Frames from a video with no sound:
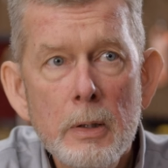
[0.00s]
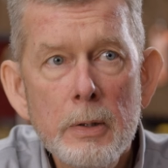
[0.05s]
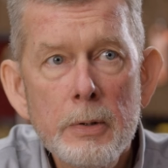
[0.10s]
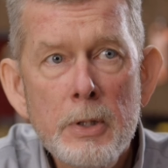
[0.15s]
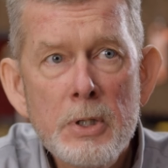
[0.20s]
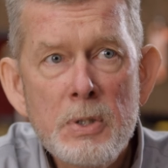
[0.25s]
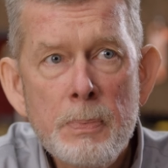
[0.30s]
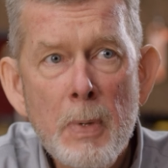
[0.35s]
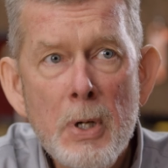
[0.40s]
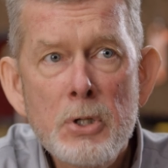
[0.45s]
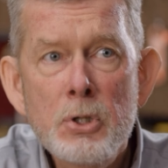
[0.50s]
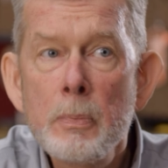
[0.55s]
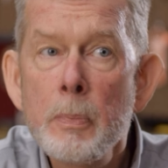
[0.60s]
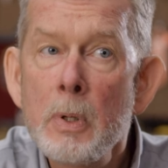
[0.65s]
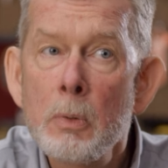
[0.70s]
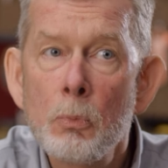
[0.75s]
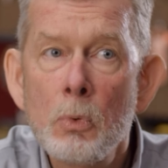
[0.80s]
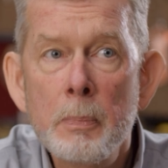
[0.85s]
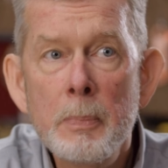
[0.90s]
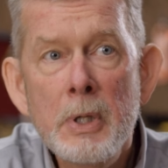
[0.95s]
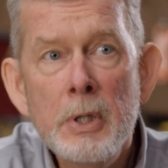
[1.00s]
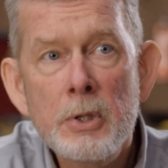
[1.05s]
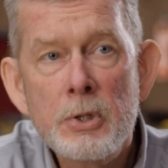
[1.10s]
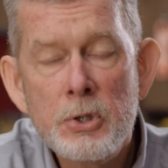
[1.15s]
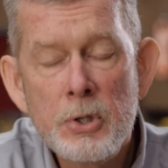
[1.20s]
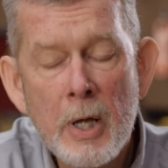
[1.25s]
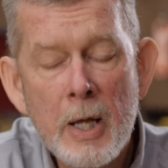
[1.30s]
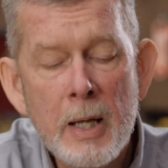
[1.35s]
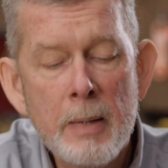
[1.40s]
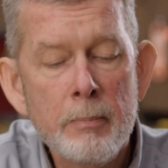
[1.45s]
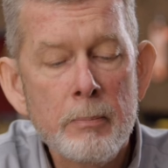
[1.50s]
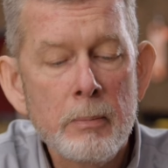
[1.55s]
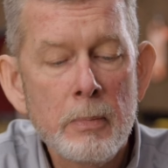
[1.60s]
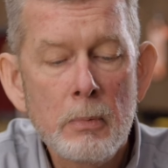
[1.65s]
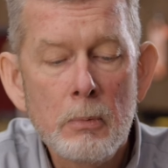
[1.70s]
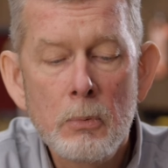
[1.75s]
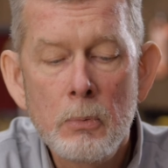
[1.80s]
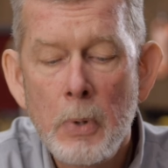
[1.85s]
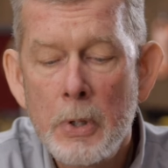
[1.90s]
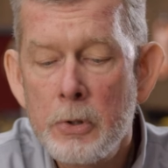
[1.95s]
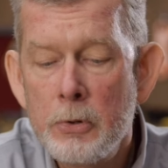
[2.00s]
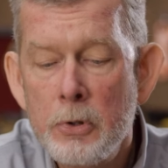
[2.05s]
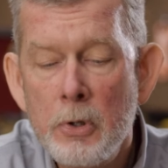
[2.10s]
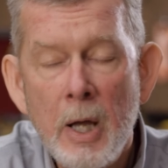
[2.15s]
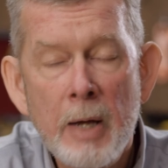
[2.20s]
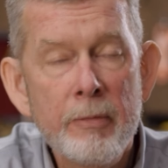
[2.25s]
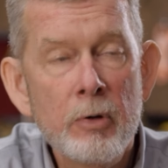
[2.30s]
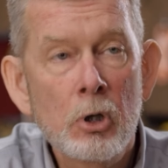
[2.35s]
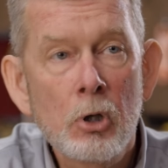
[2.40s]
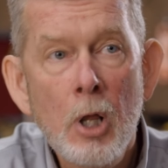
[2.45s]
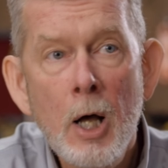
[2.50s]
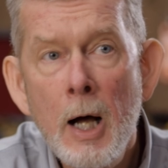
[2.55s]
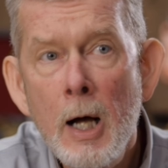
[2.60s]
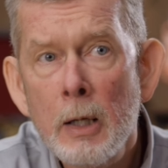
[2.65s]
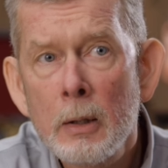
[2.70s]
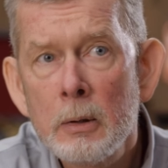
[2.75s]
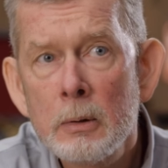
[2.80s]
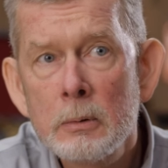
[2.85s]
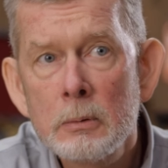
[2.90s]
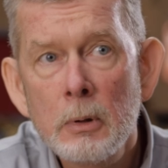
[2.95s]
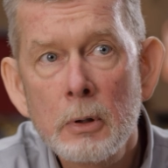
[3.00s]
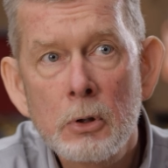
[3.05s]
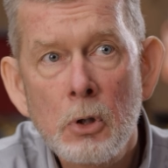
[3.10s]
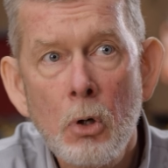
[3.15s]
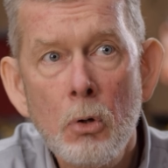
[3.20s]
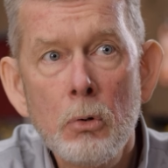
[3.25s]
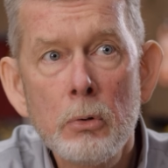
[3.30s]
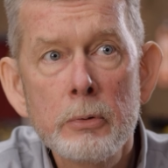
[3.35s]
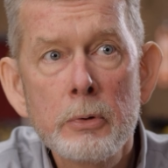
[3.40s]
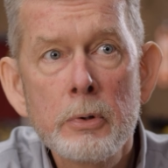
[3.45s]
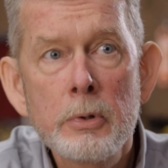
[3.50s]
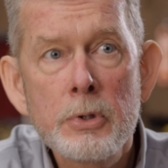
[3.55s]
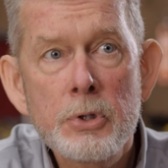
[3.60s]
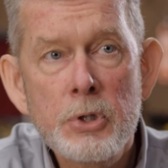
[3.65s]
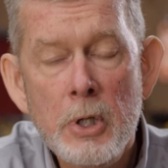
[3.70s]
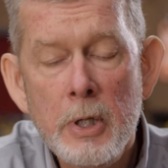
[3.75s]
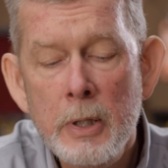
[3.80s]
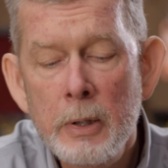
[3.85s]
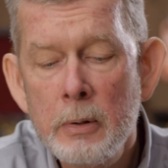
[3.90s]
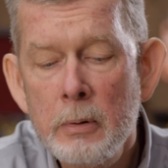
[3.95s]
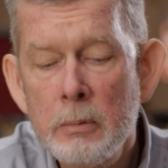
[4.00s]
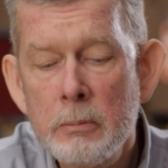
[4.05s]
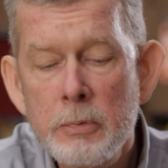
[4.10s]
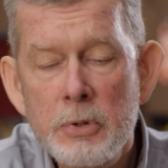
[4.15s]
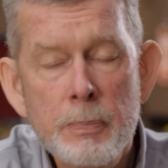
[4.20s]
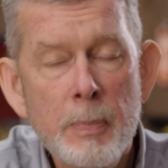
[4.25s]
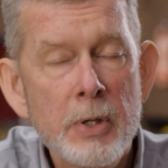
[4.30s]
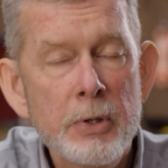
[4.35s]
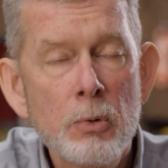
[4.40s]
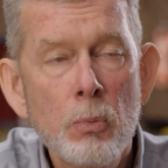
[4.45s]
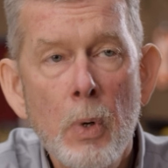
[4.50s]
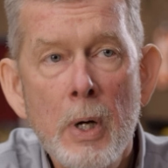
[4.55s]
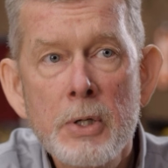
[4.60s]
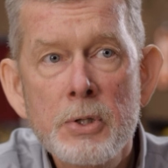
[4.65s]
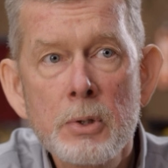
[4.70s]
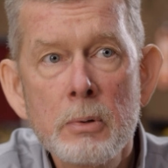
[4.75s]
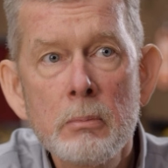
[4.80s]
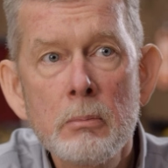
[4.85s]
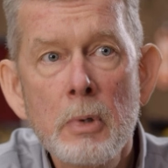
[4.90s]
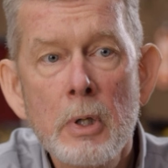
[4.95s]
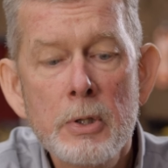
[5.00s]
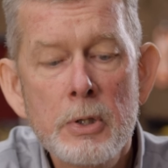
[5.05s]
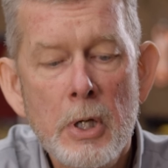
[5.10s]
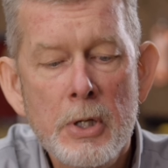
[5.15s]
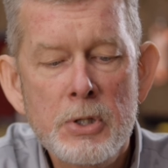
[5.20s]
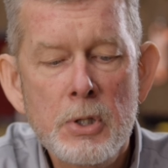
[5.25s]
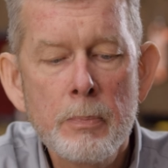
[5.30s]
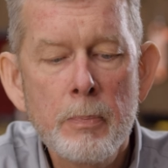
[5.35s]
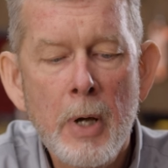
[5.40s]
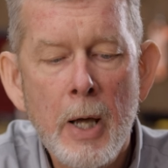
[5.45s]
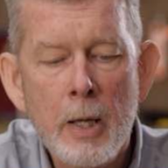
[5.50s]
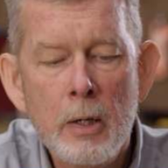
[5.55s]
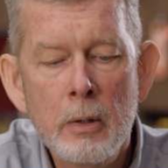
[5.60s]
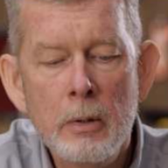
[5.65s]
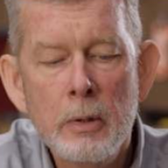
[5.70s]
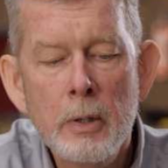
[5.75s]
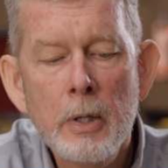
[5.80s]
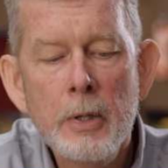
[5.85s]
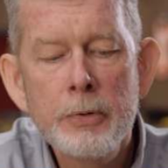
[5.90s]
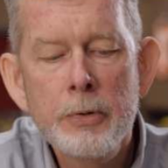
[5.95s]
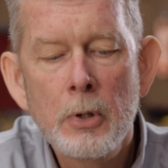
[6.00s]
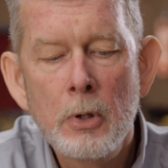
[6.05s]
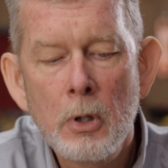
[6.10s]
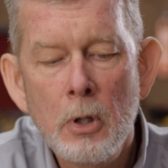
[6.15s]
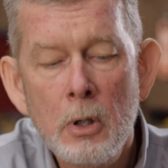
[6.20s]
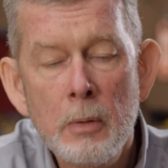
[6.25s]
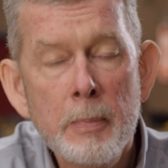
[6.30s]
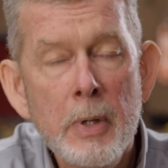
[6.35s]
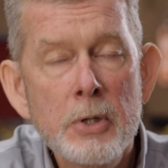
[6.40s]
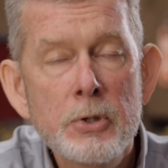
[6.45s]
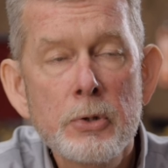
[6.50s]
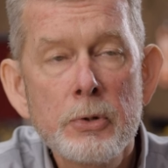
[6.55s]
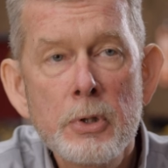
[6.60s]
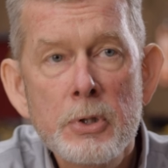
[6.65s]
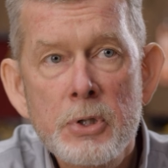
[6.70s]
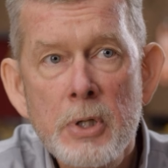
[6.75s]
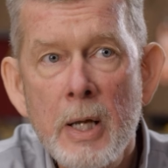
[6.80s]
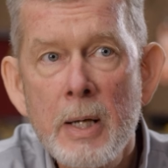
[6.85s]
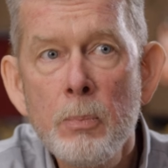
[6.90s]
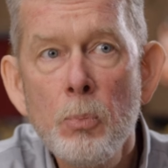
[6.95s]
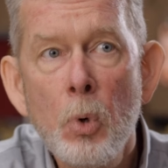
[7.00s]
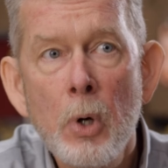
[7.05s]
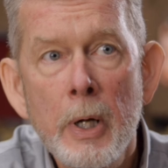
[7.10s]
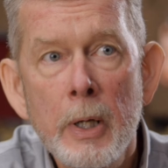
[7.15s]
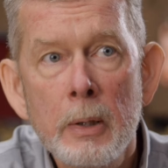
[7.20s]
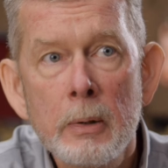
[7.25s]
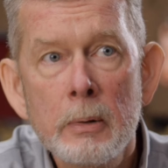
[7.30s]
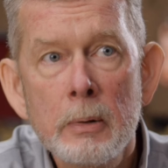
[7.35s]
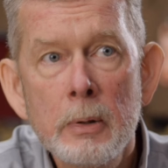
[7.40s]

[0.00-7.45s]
This measurement will be the same whether you have a Glock, a Colt, SIG, Smith and Wesson, doesn't matter. They're all measured the same way.